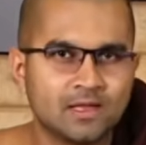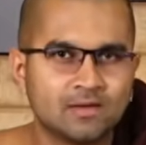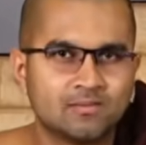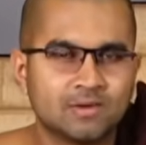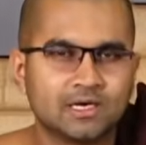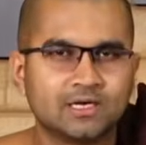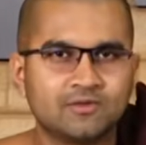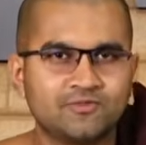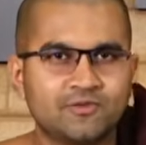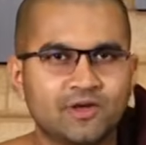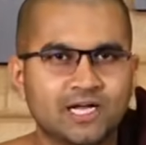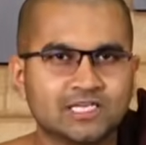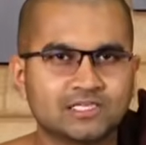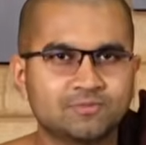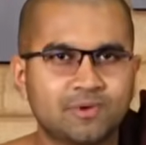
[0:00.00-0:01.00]
But if you
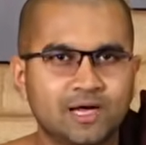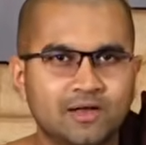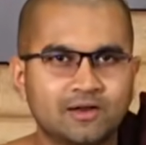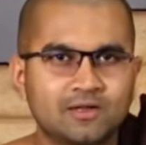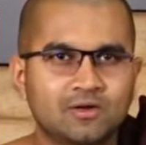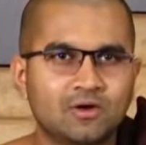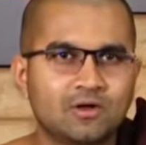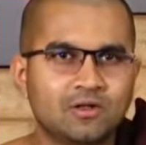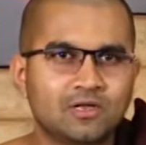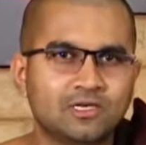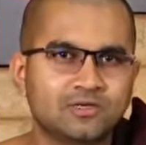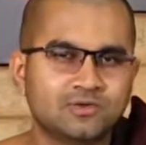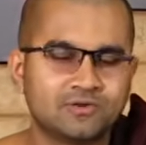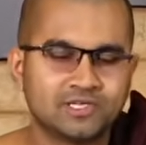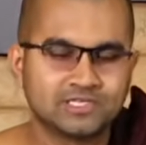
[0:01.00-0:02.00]
are aspiring only
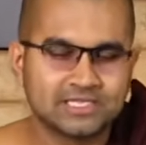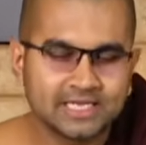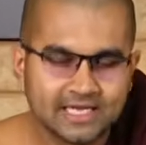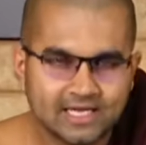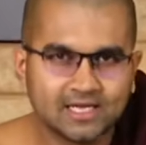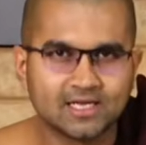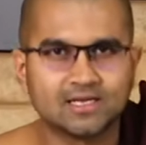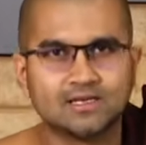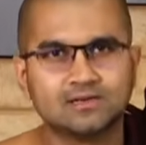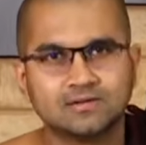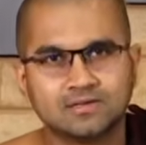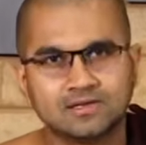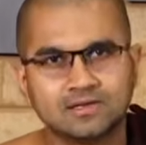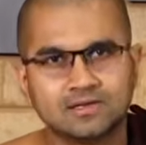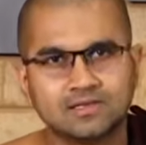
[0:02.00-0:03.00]
to reach here,
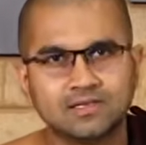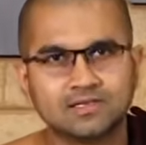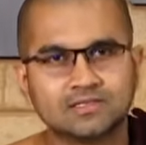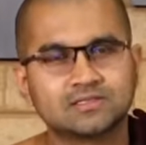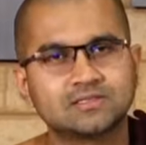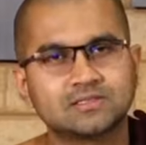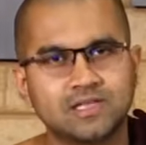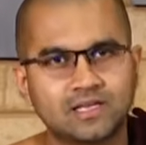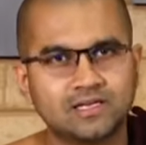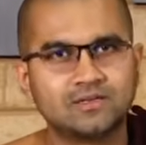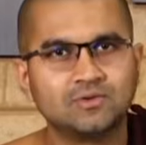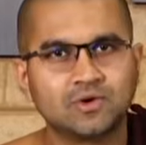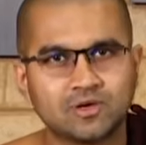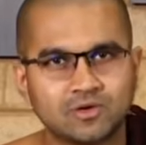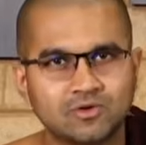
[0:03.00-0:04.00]
yes, then
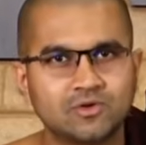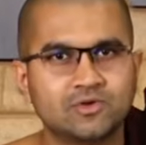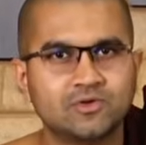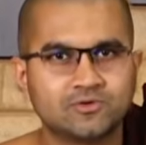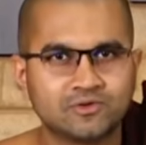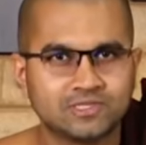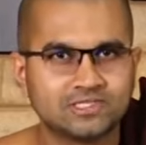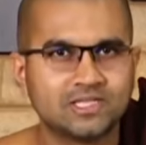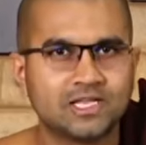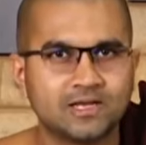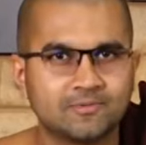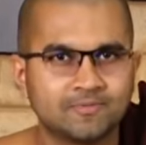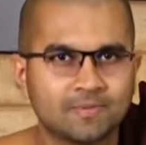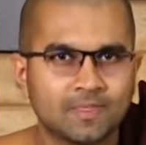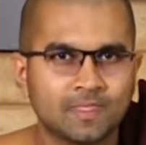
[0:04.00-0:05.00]
you are not going to reach there.
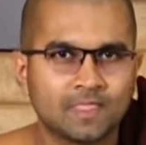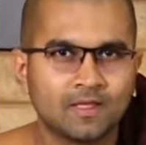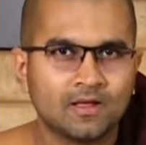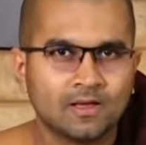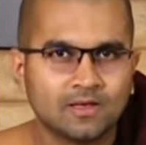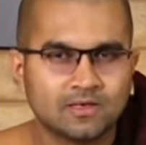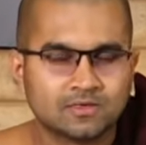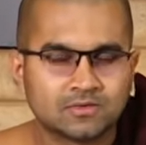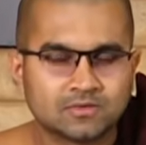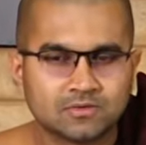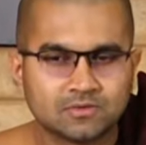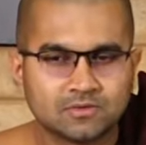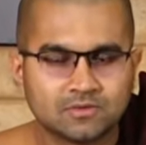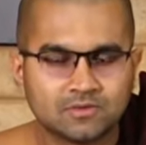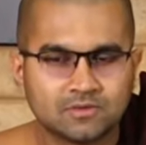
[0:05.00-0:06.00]

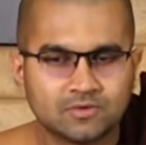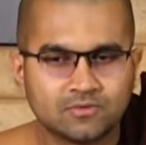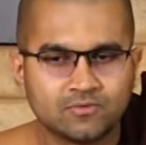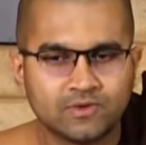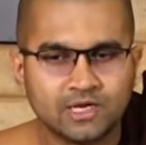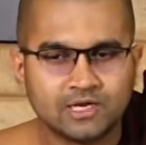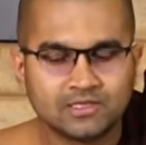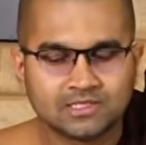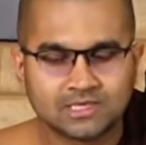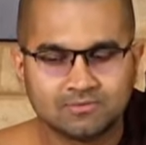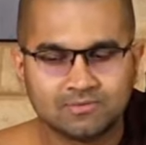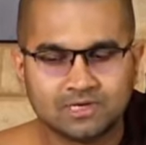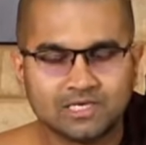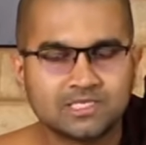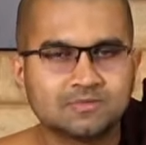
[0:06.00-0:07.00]
So when
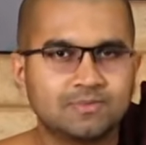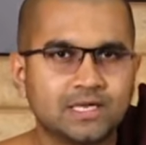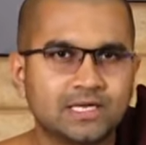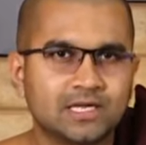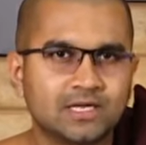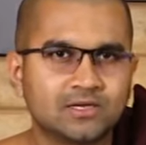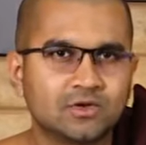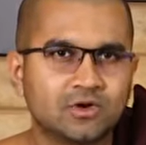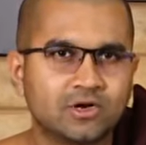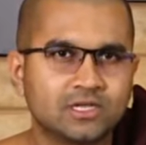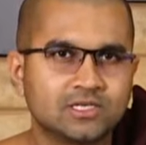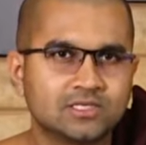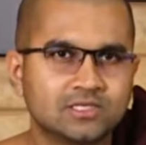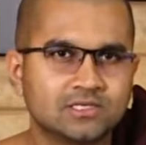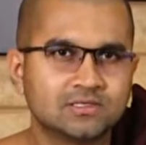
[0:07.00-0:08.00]
someone is making
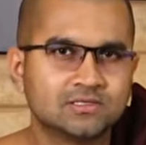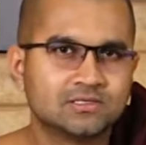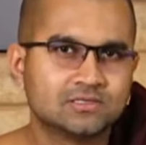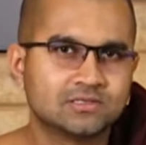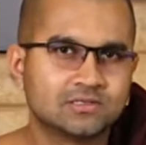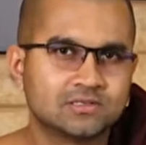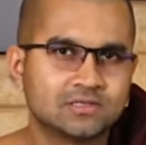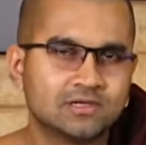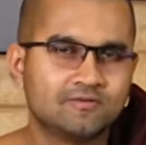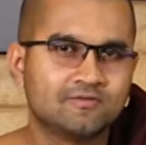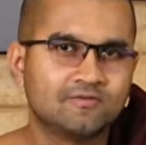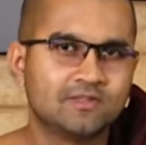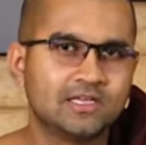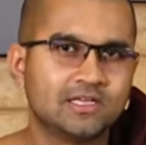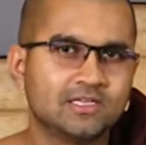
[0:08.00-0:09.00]
donations,
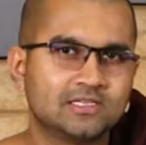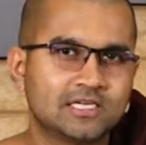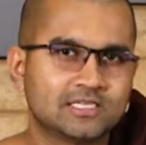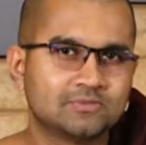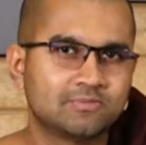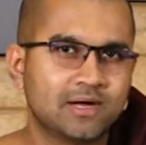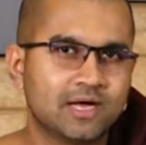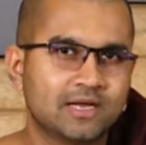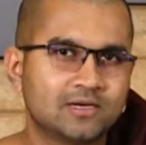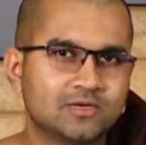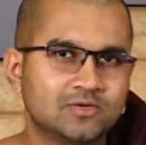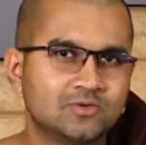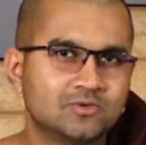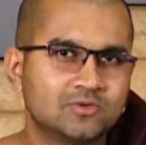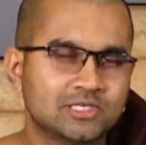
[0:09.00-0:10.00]
if he is aspiring
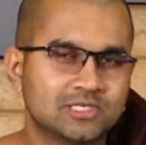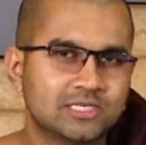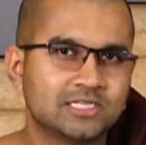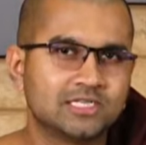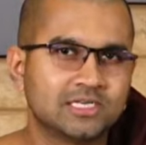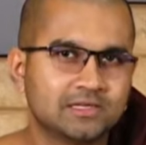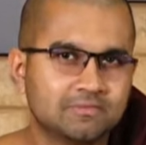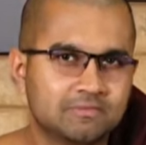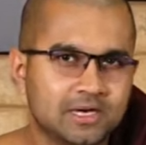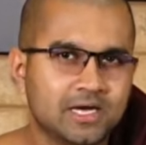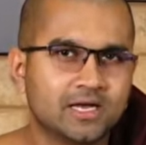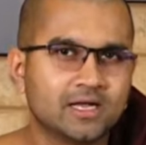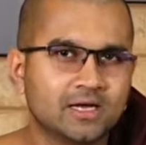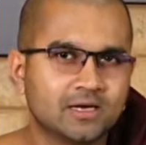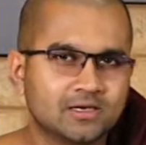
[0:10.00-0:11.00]
to attain the
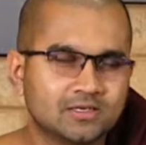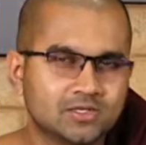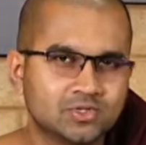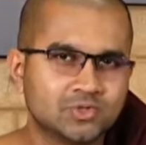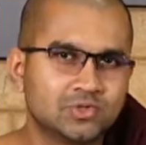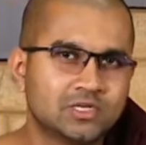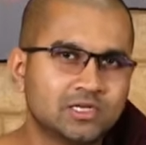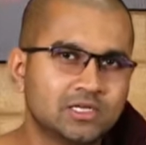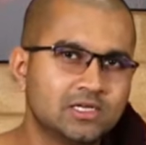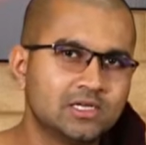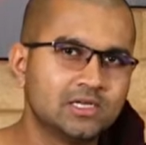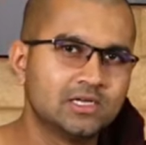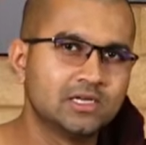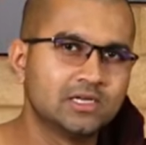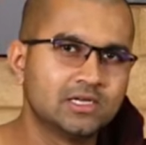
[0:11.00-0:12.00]
Nibbana, surely
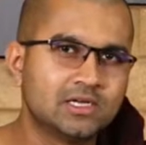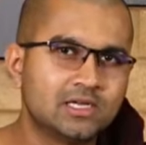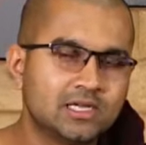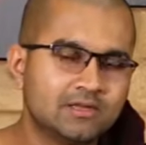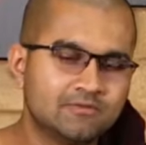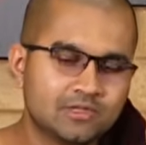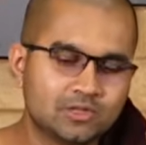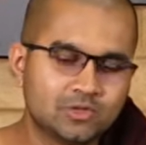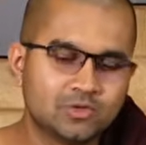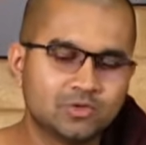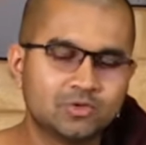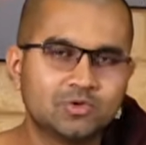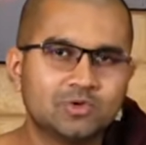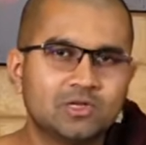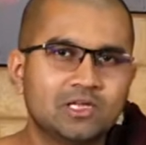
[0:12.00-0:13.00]
even
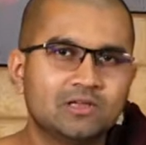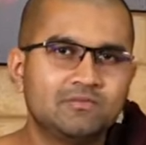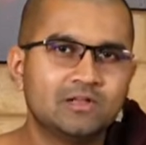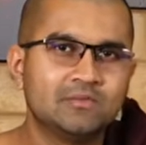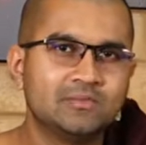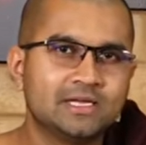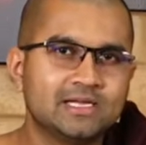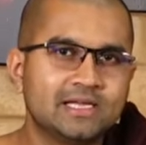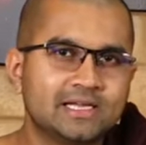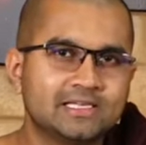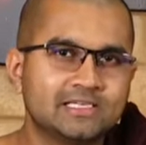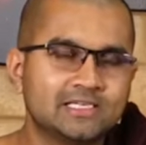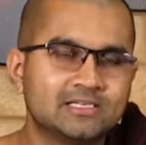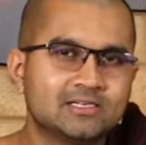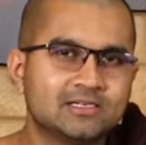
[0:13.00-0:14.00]
though he will be
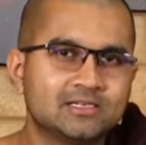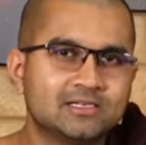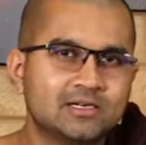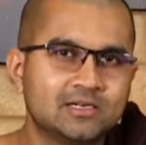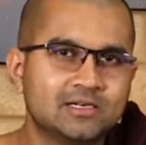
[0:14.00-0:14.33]
getting